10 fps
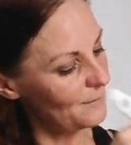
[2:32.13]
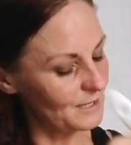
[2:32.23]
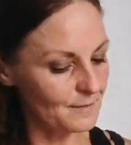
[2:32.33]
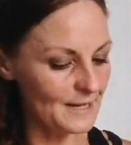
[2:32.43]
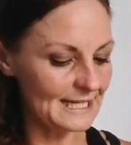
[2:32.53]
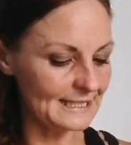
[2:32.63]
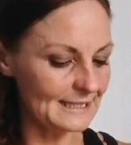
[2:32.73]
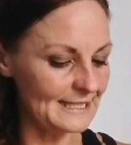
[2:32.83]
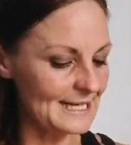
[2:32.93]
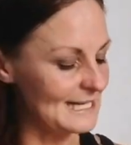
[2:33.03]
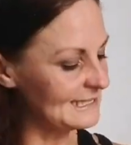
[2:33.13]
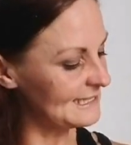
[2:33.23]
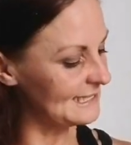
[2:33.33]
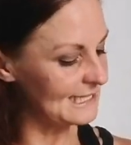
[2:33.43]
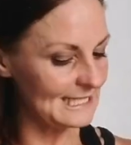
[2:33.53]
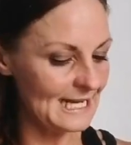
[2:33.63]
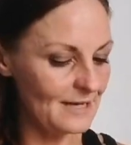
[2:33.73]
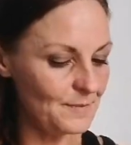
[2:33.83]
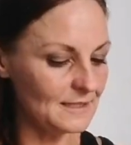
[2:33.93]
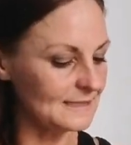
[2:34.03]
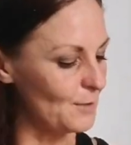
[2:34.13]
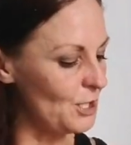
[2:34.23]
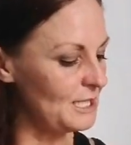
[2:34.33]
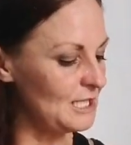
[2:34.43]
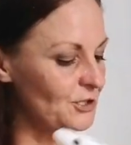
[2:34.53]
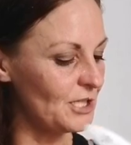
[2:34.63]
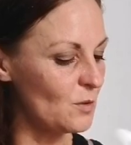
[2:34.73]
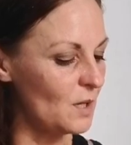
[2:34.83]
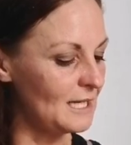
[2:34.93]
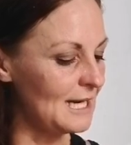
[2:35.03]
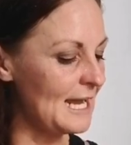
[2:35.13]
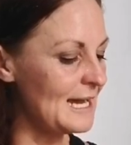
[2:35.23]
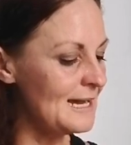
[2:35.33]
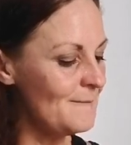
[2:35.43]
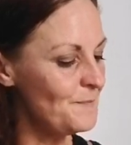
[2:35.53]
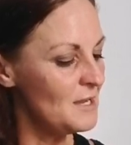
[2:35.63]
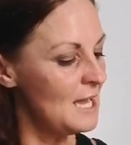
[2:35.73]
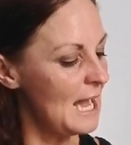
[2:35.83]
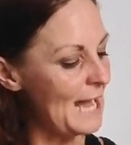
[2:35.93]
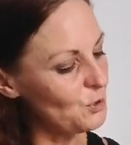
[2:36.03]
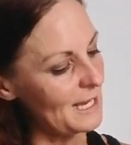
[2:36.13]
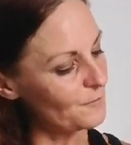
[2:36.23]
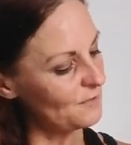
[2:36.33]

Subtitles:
I'm going to make it a nice thick layer because I'm only doing 1 layer. So gel